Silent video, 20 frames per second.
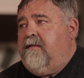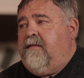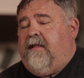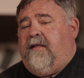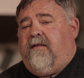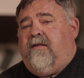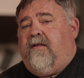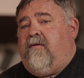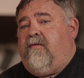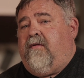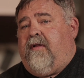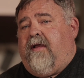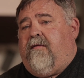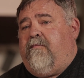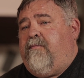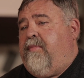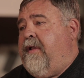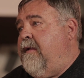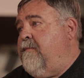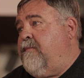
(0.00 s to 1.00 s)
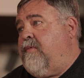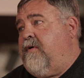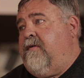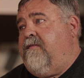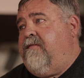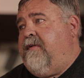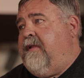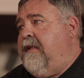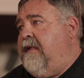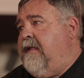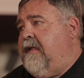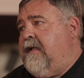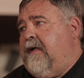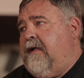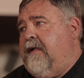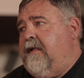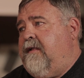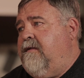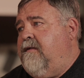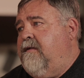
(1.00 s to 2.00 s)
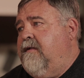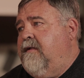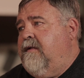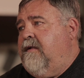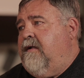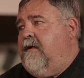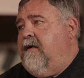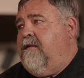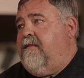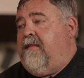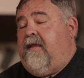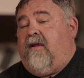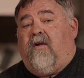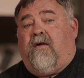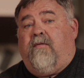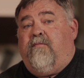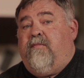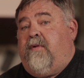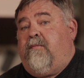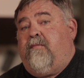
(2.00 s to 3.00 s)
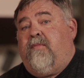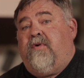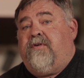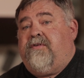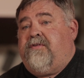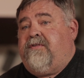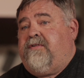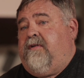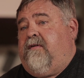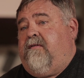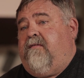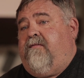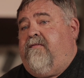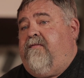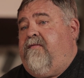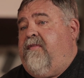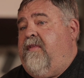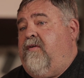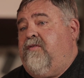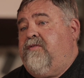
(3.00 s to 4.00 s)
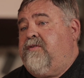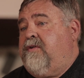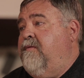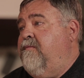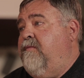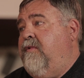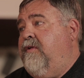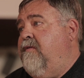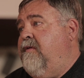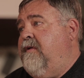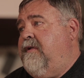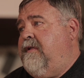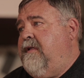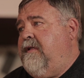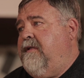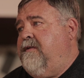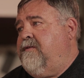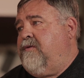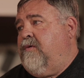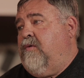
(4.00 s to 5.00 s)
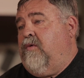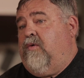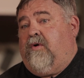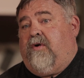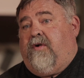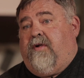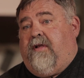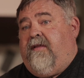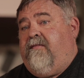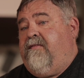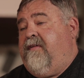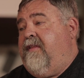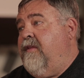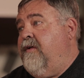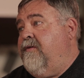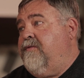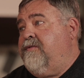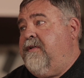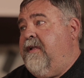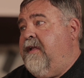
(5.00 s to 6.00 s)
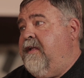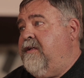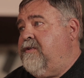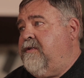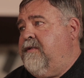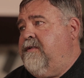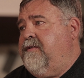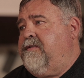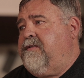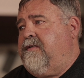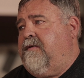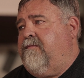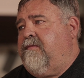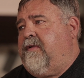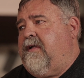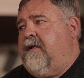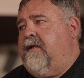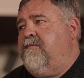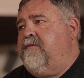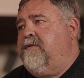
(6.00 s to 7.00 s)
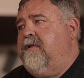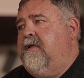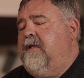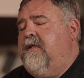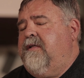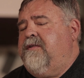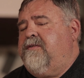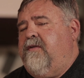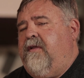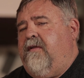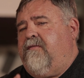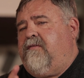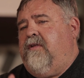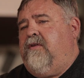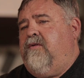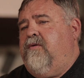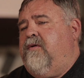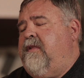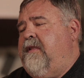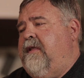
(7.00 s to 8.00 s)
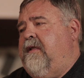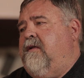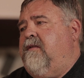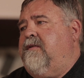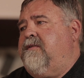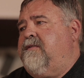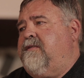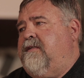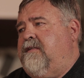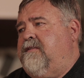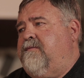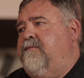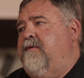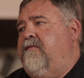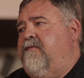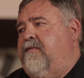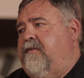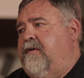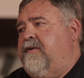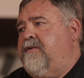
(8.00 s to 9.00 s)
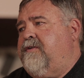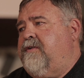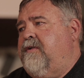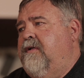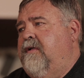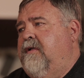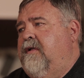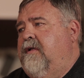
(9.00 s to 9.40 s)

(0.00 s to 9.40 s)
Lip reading: They don't have paper of any kind. They aren't members of those communities or even those nations sometimes. So you have to do a legal assessment first.